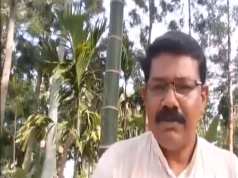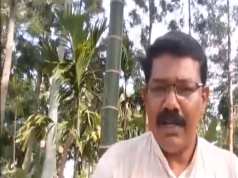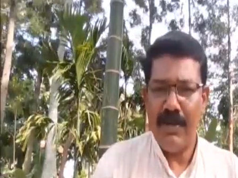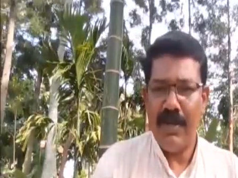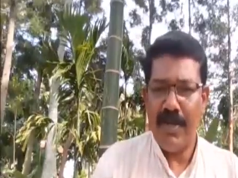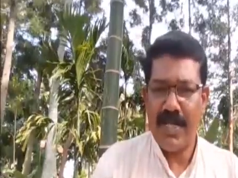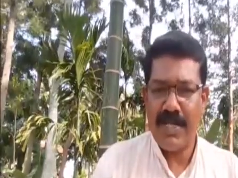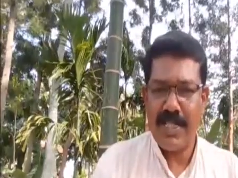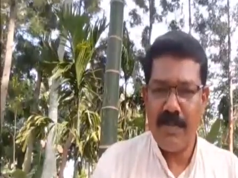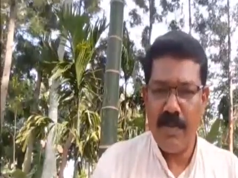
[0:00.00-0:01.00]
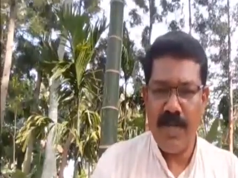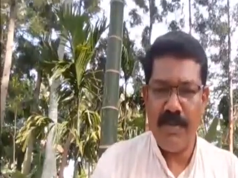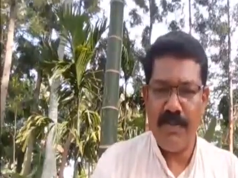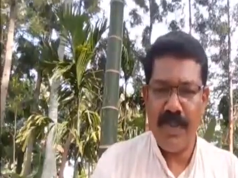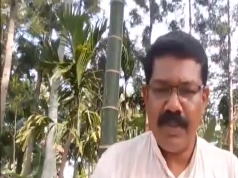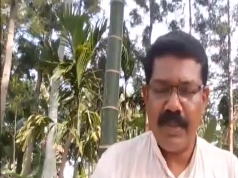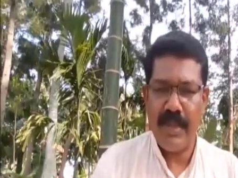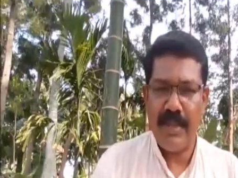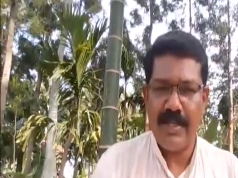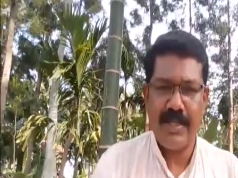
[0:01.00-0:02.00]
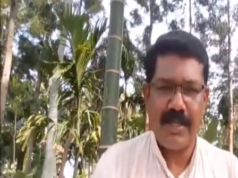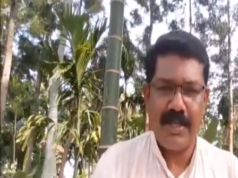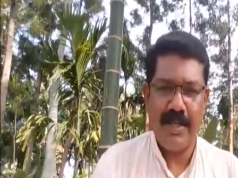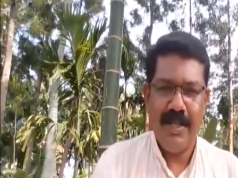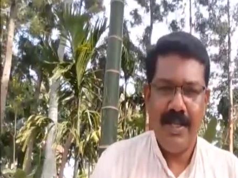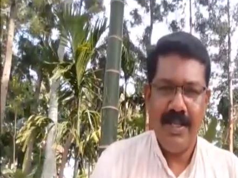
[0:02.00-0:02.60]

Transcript: Waldo Emerson's poem, there is a